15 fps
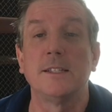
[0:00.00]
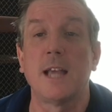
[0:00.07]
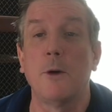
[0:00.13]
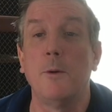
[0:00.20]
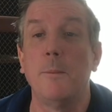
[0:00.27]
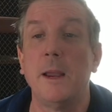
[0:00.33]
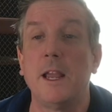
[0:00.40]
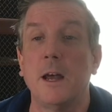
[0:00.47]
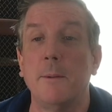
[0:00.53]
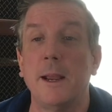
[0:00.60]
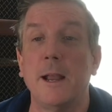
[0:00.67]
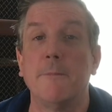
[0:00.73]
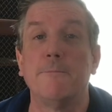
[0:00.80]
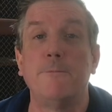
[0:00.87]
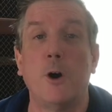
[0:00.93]
that will be coming
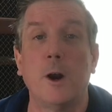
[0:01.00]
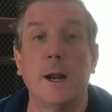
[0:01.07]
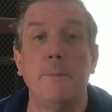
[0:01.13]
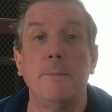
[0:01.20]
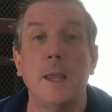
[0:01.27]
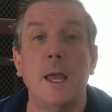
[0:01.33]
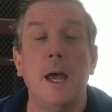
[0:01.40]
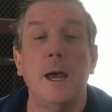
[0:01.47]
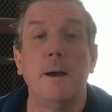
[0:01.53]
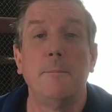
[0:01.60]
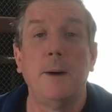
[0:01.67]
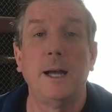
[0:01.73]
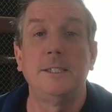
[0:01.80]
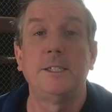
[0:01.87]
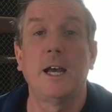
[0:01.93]
up for it.
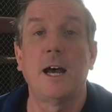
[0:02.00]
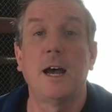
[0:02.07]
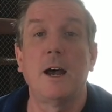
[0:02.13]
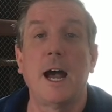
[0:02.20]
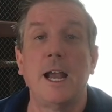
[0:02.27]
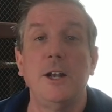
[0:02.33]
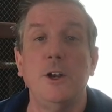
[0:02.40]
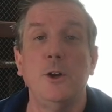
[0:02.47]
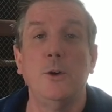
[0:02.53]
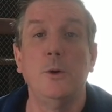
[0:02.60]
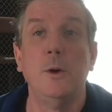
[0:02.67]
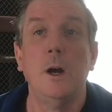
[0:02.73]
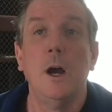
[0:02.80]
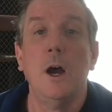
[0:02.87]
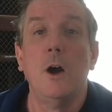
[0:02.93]
But uh, I
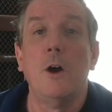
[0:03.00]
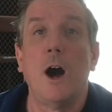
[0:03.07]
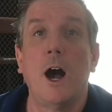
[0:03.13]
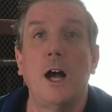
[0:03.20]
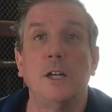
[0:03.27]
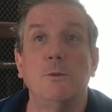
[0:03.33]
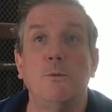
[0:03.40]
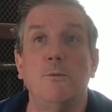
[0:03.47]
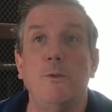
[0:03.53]
knew uh,